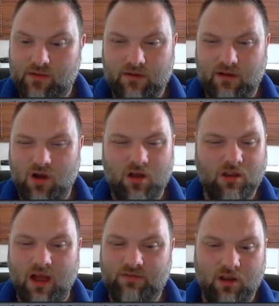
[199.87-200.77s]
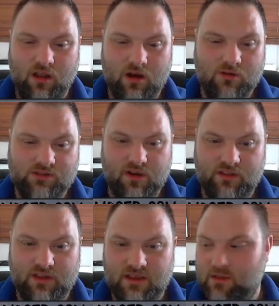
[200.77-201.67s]
I've got loads. I've
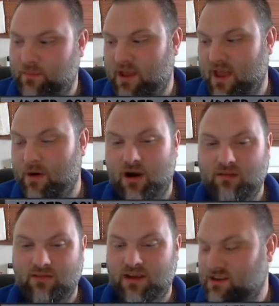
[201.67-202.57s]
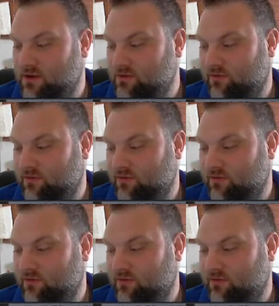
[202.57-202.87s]
got the PMR radios